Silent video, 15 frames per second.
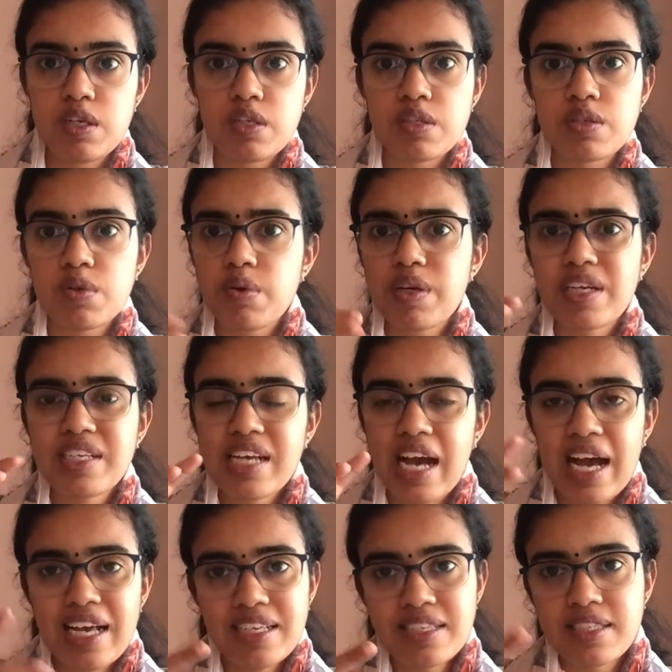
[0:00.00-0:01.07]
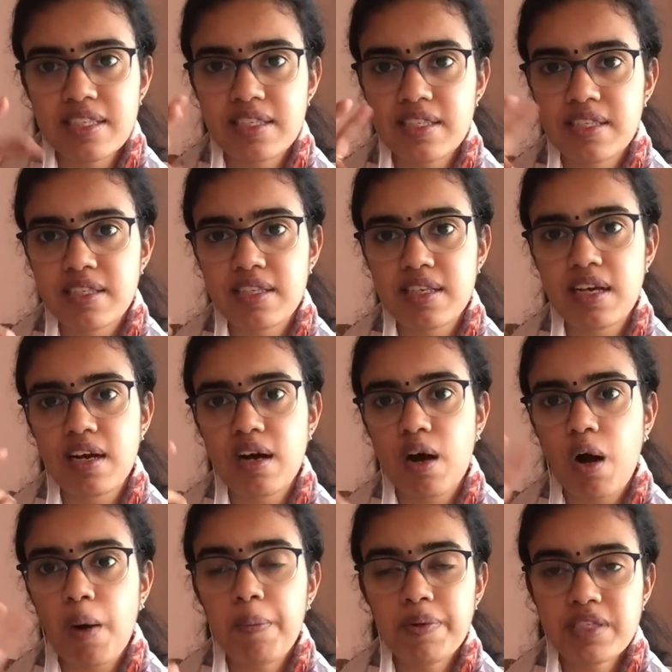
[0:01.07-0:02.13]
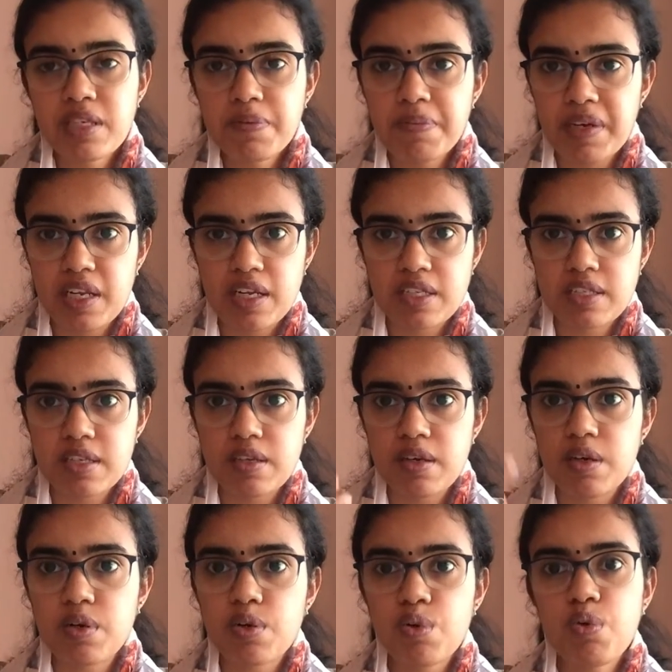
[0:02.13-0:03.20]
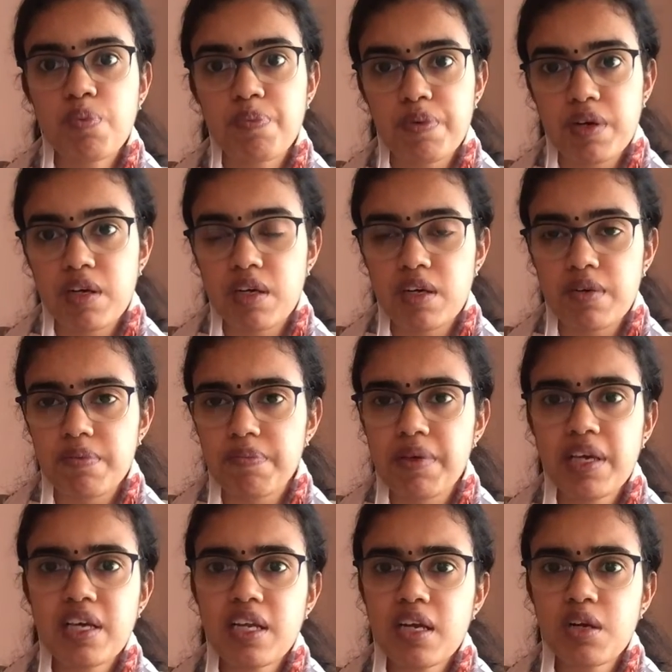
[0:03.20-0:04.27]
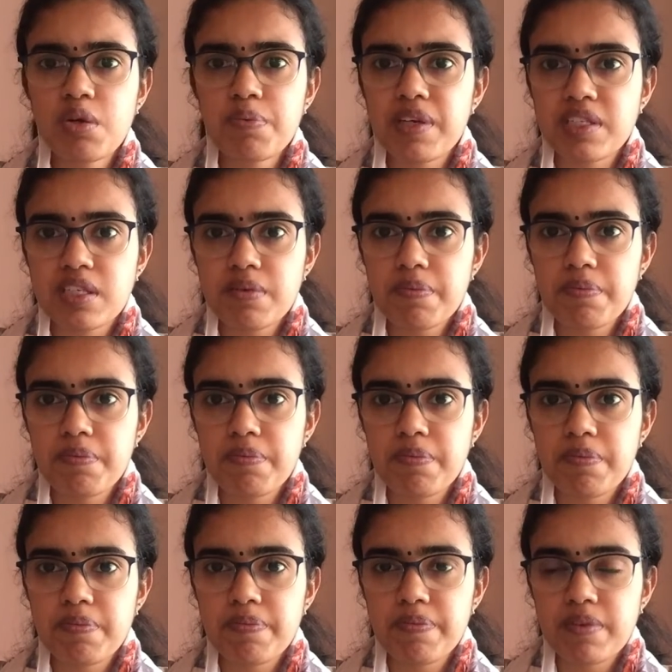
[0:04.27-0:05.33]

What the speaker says: So it has opposite meanings. Group, being in a group doesn't